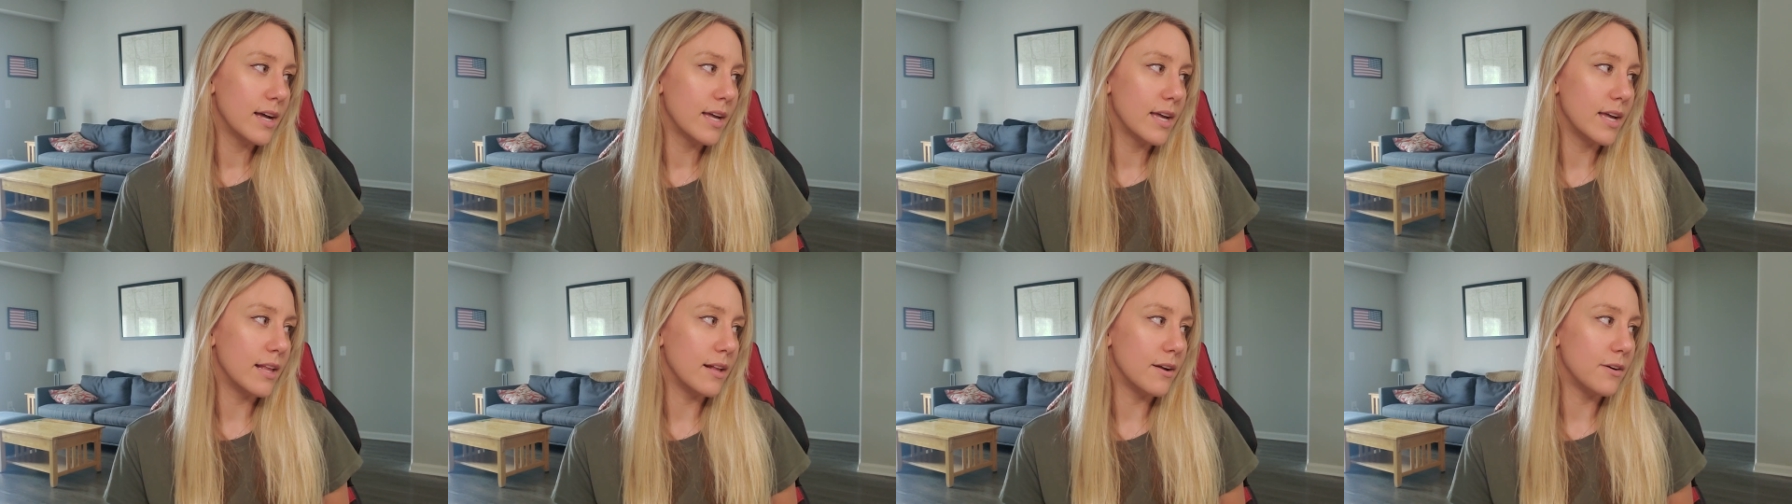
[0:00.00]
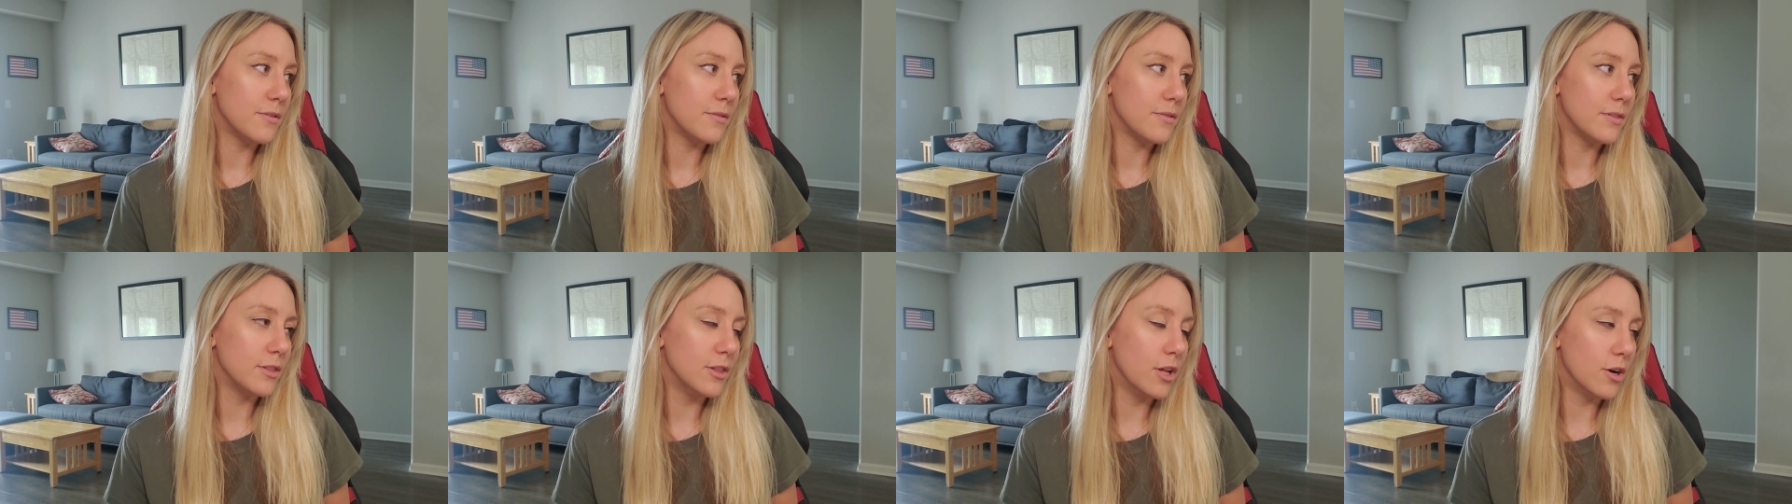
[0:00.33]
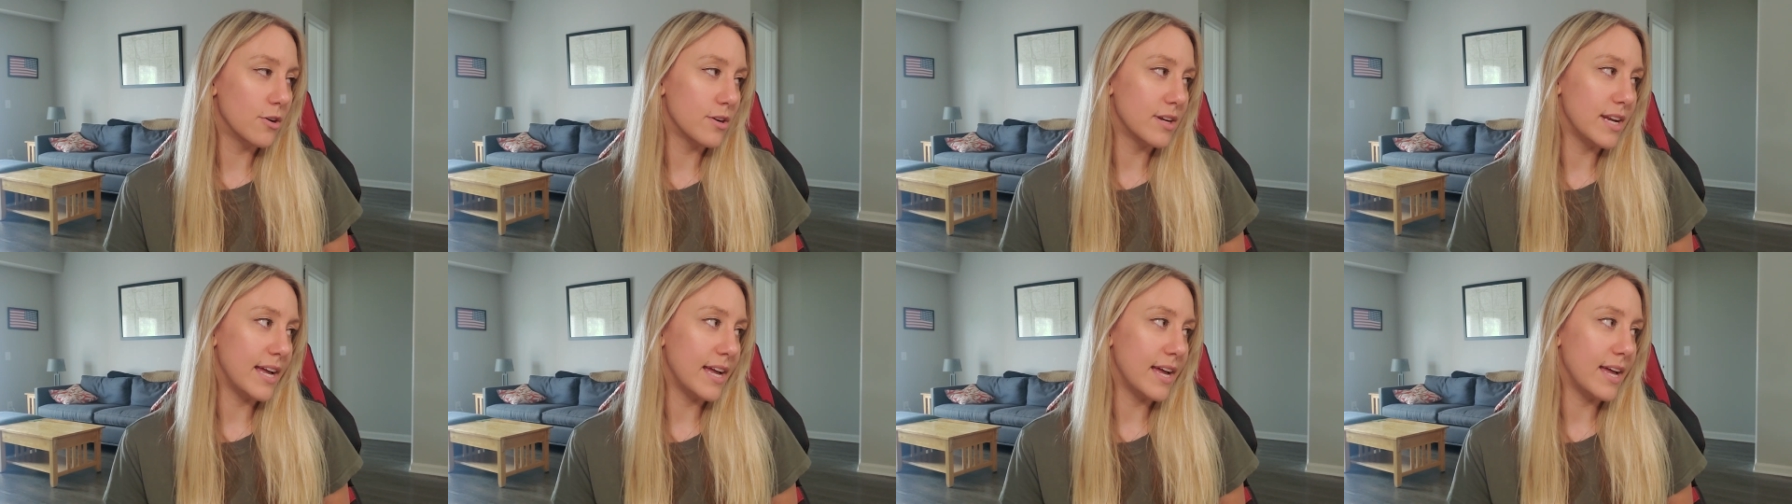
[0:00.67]
you know,
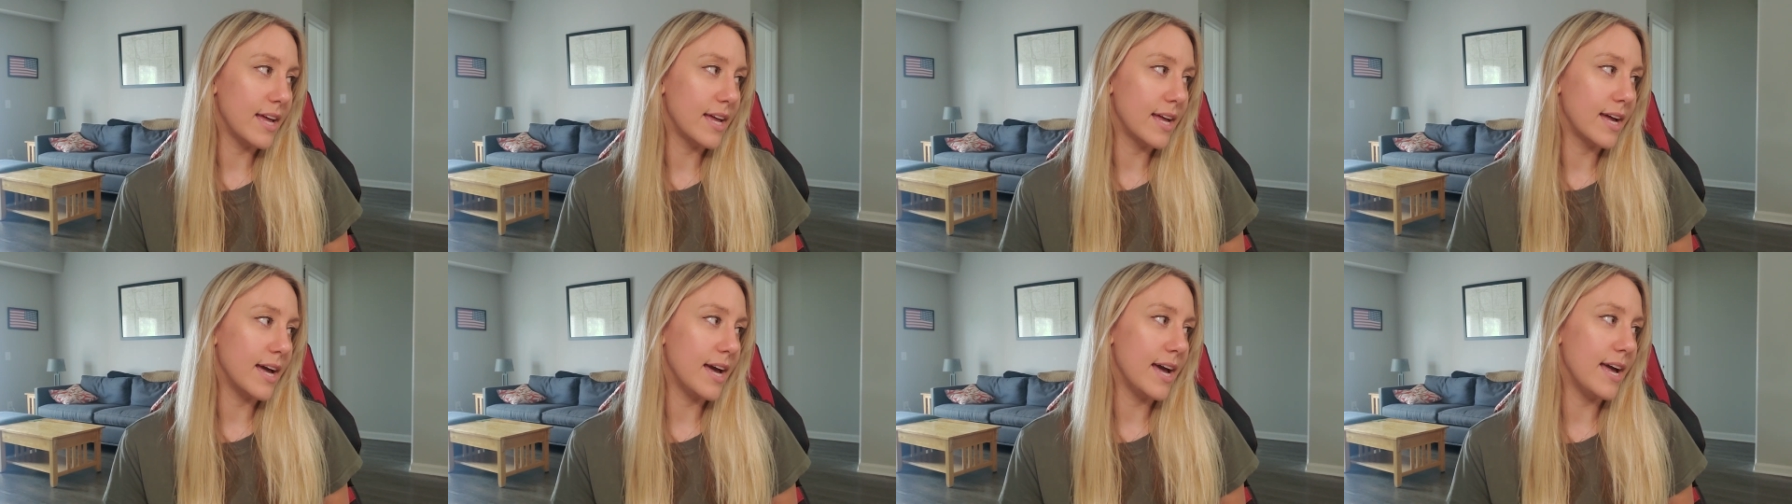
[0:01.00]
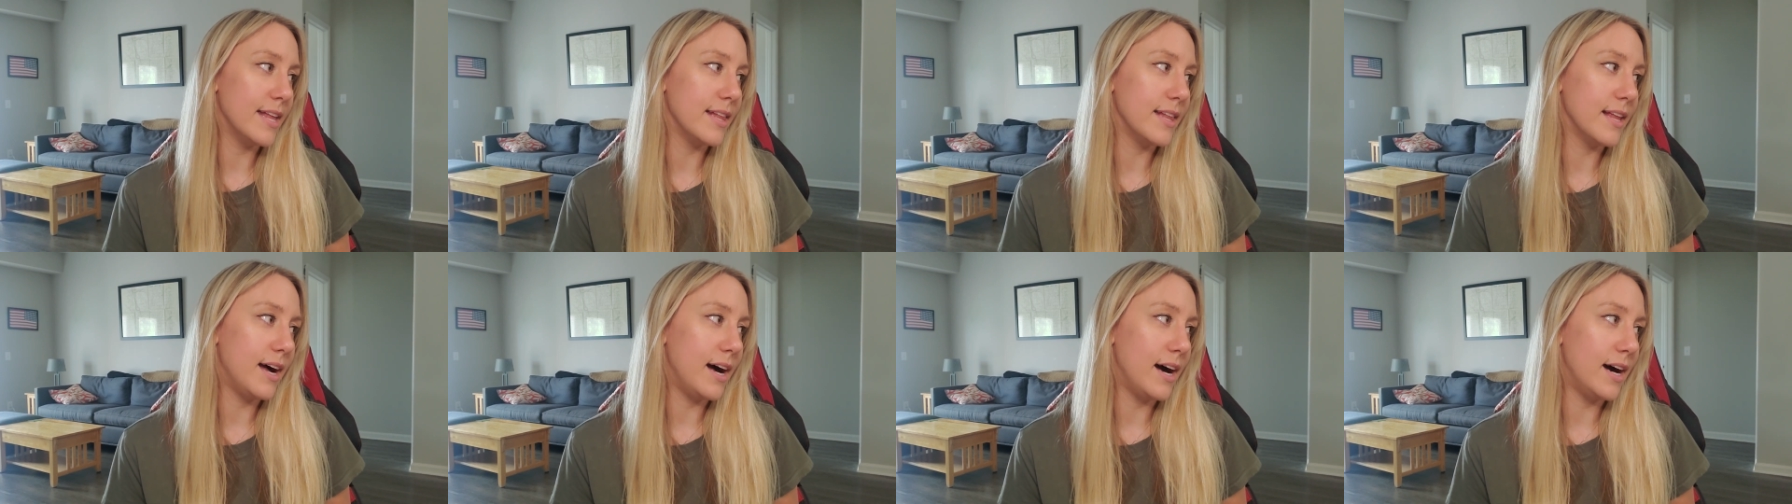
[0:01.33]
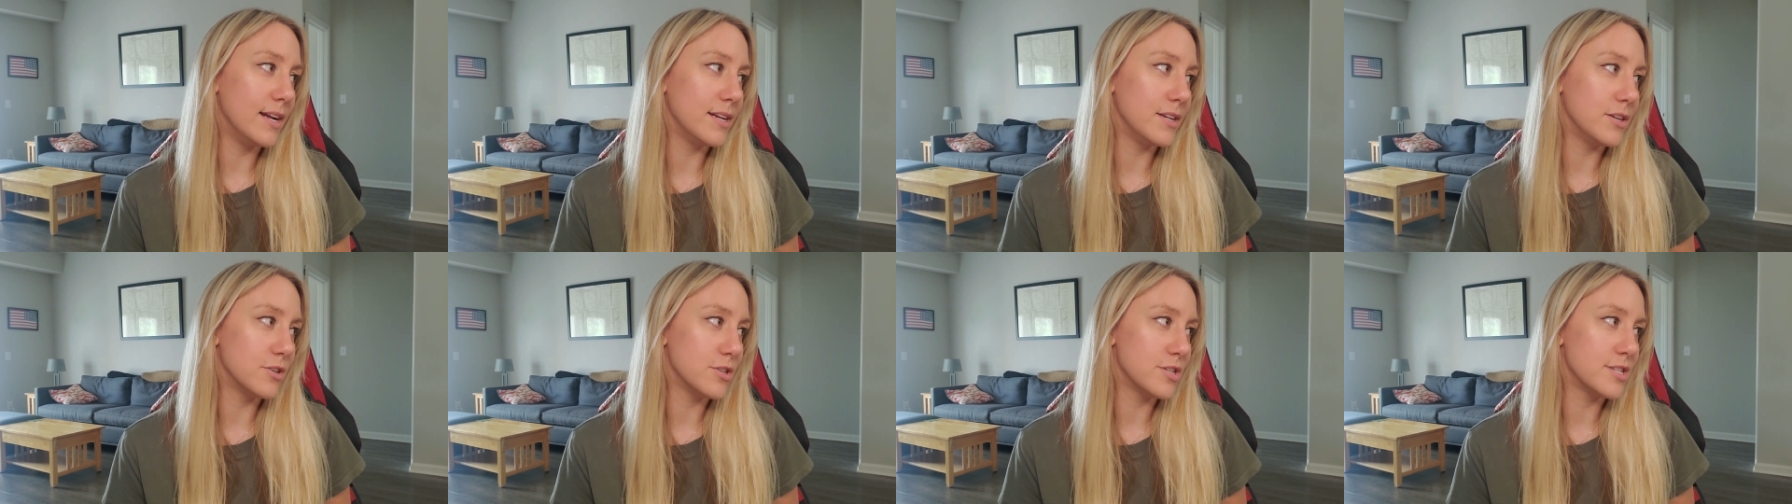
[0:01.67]
learning and
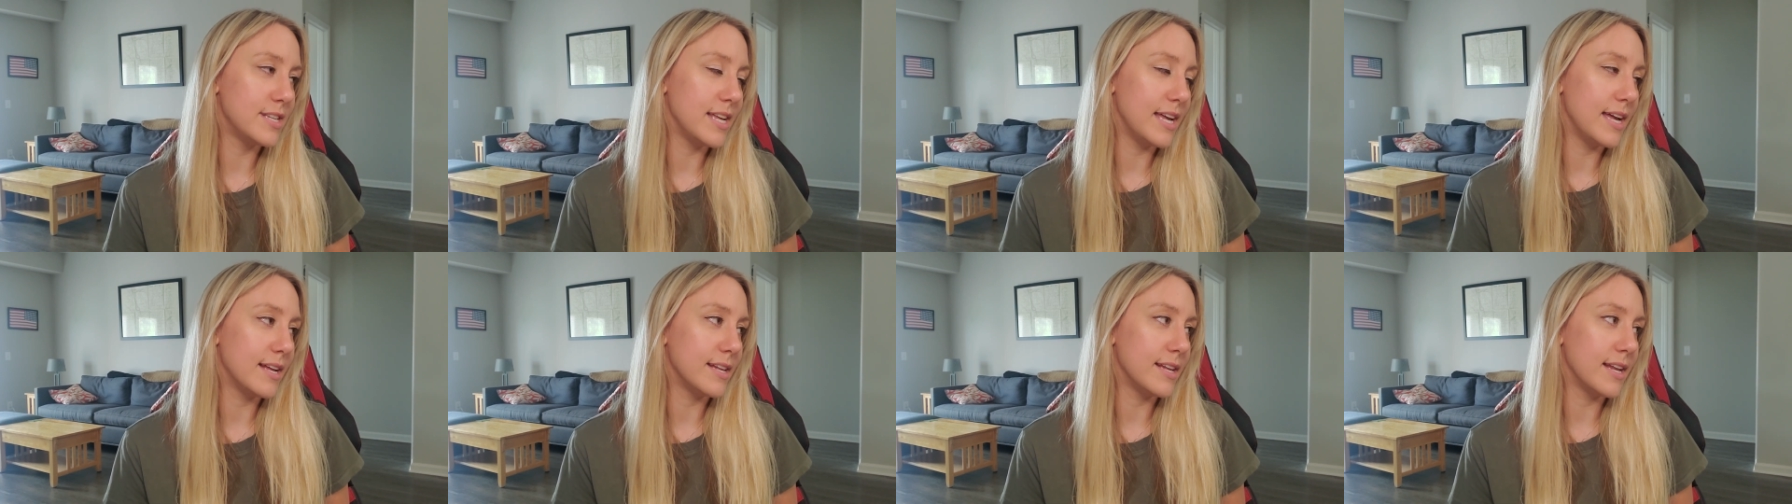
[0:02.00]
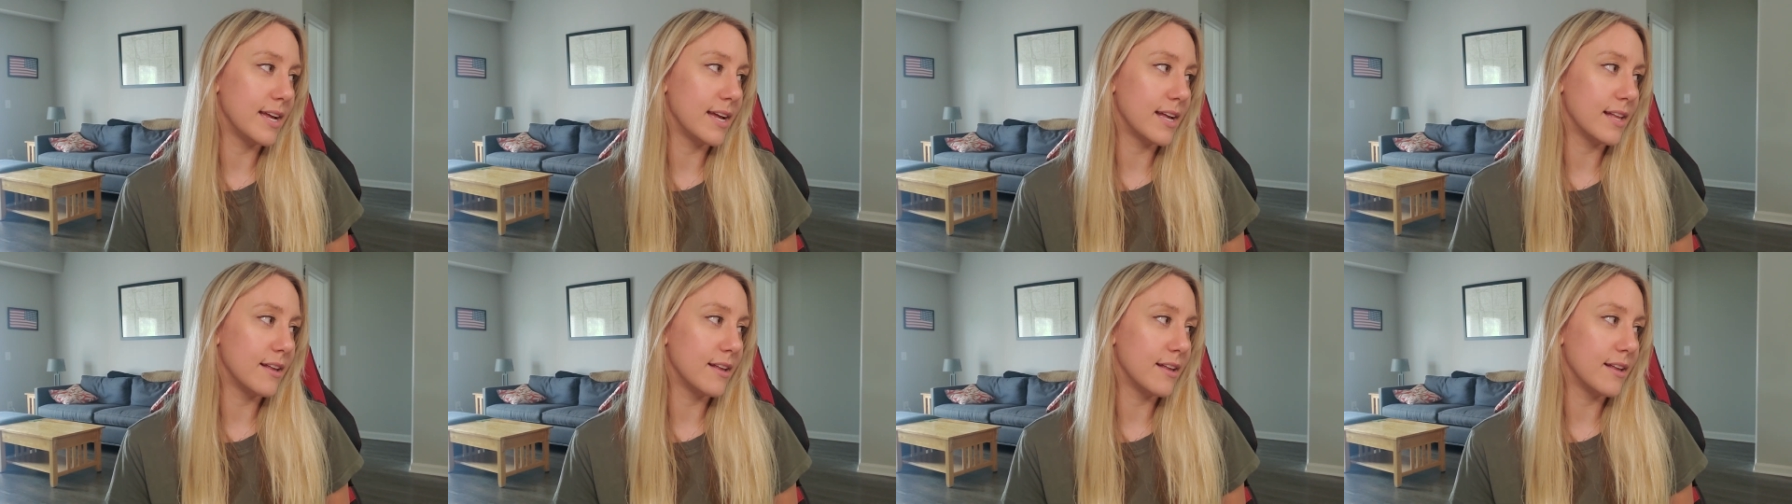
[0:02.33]
understanding.